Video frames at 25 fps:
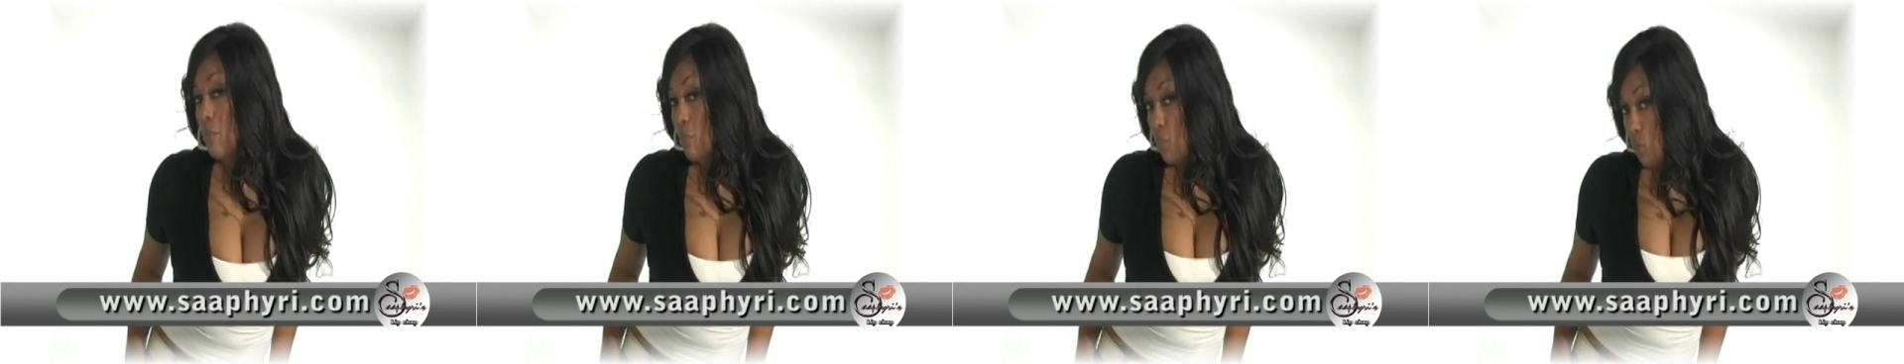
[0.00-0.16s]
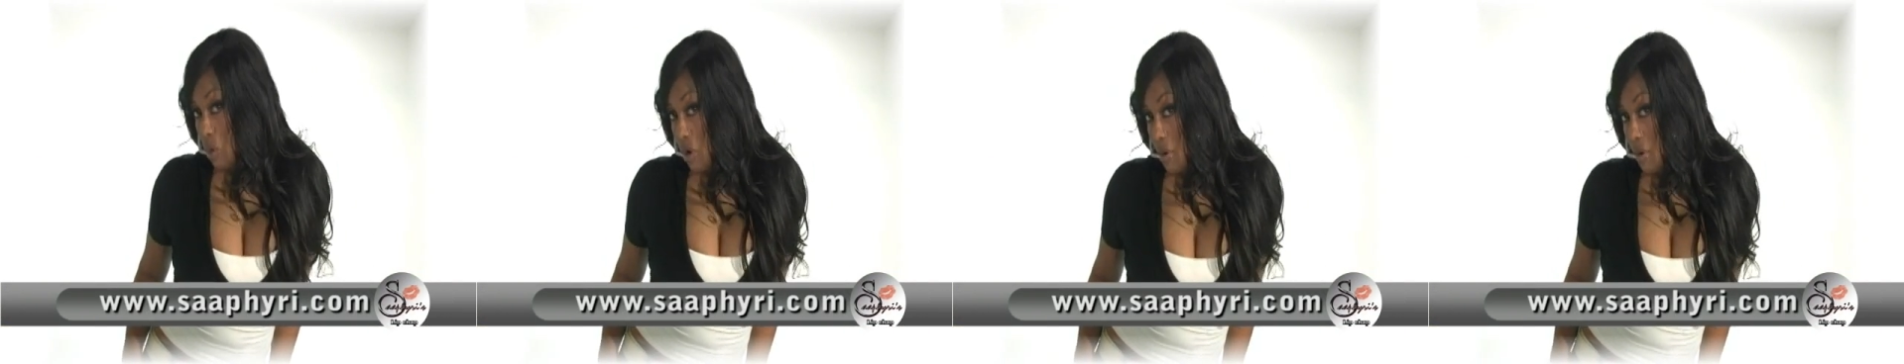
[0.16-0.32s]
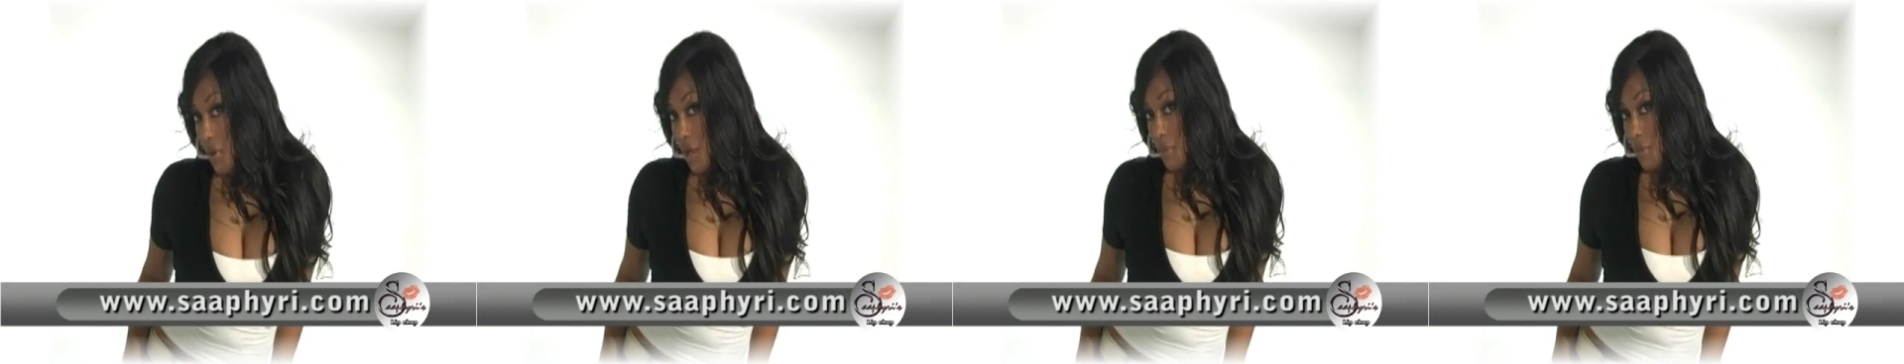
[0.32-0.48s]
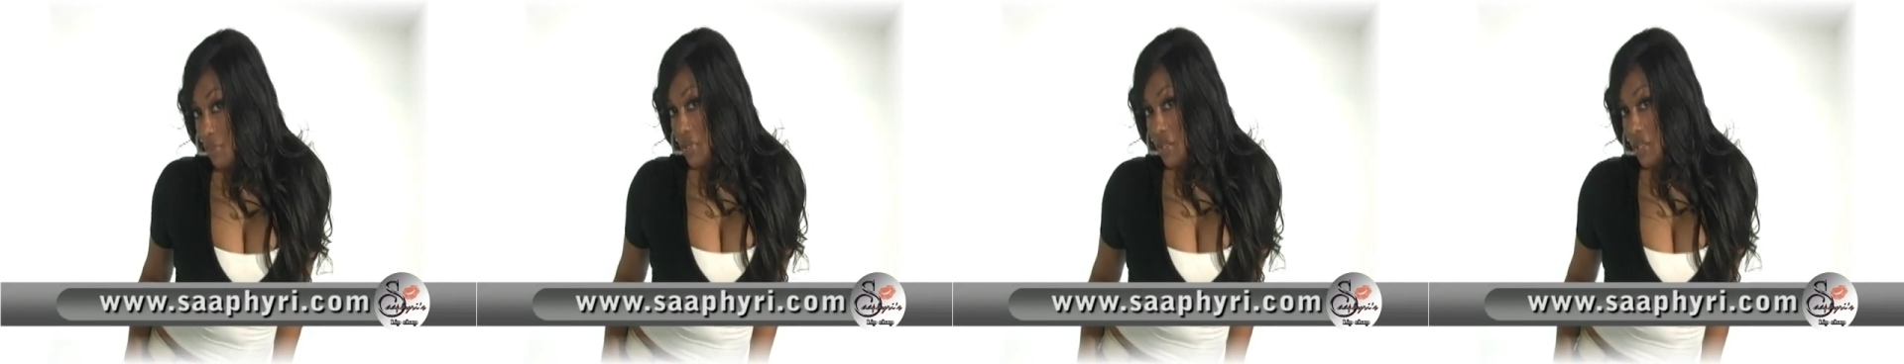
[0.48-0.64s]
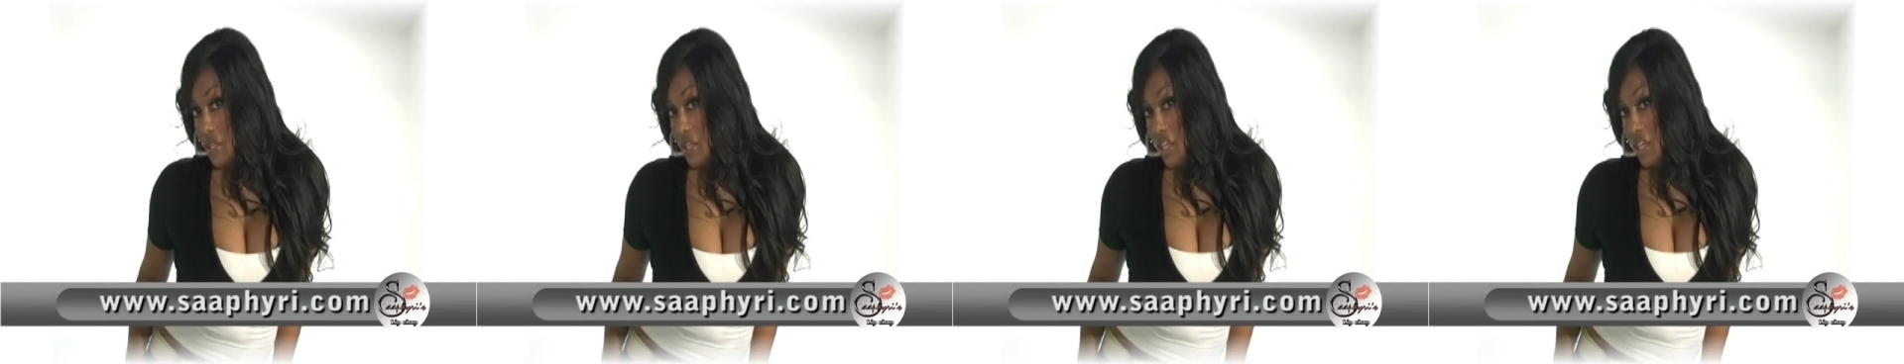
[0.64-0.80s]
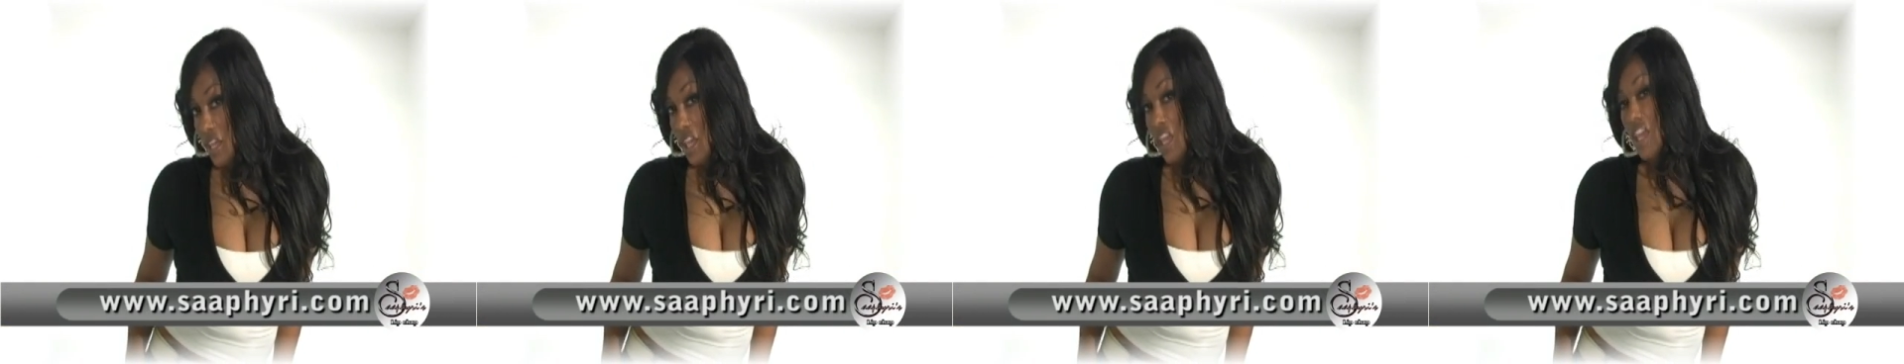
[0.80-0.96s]
more about me
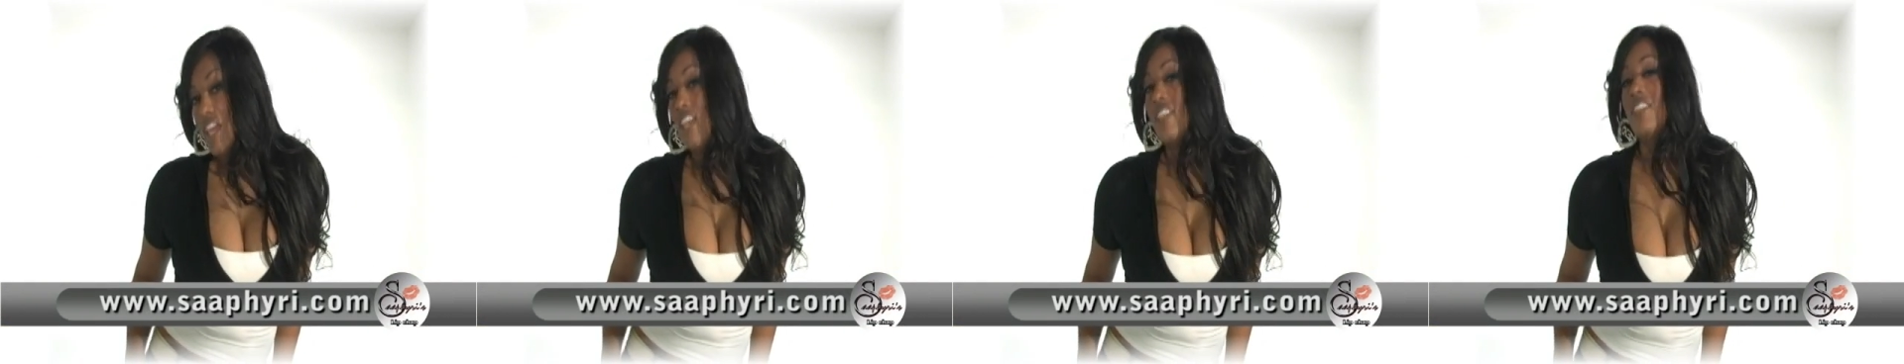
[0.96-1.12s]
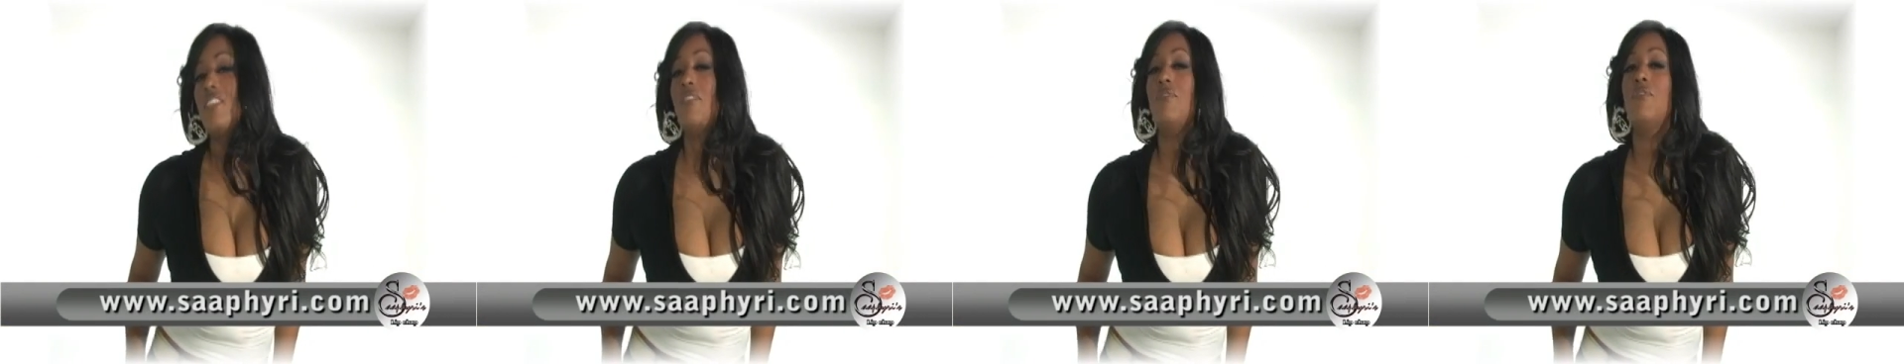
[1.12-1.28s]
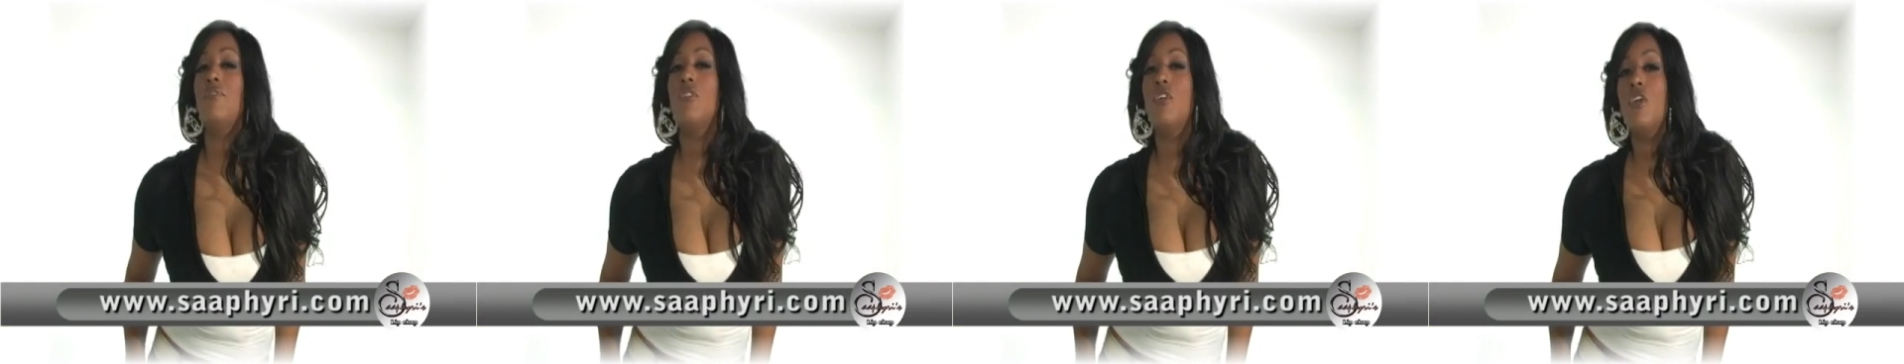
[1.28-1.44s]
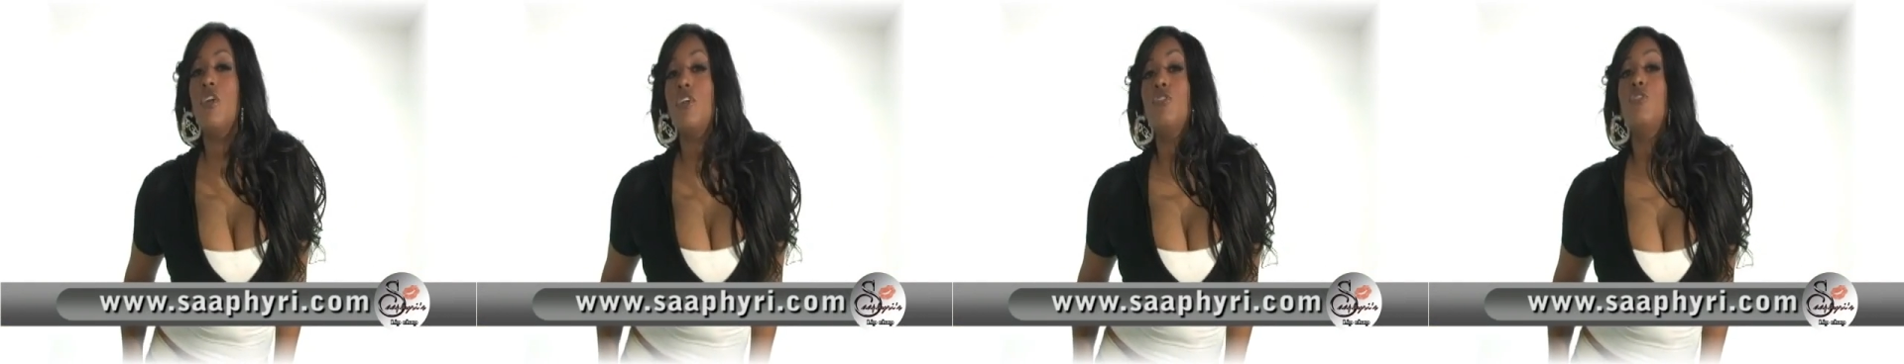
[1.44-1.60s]
is if you go